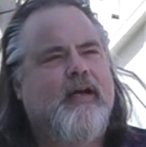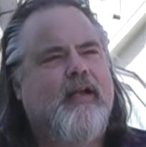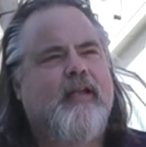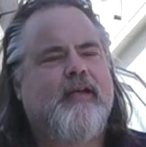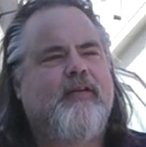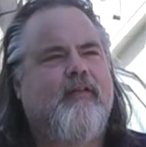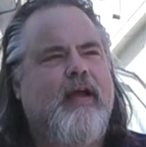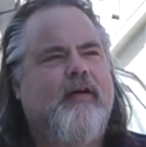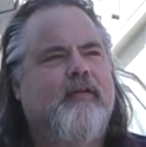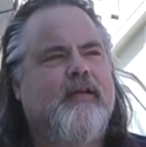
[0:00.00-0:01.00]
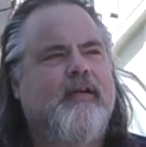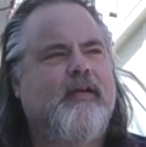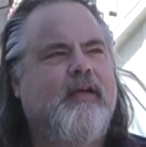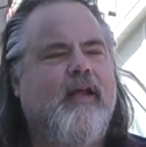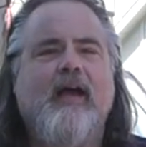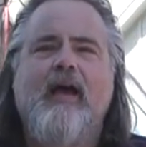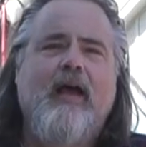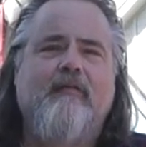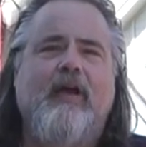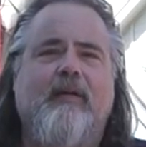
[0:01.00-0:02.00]
And I looked around, and I,
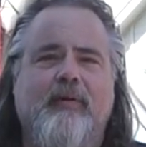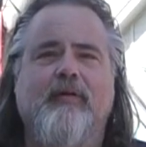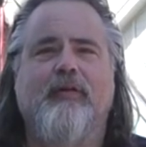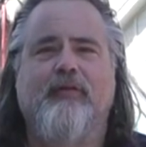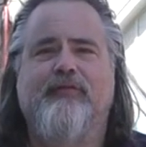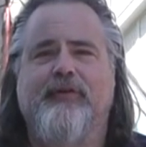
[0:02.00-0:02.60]
I've got a boatload of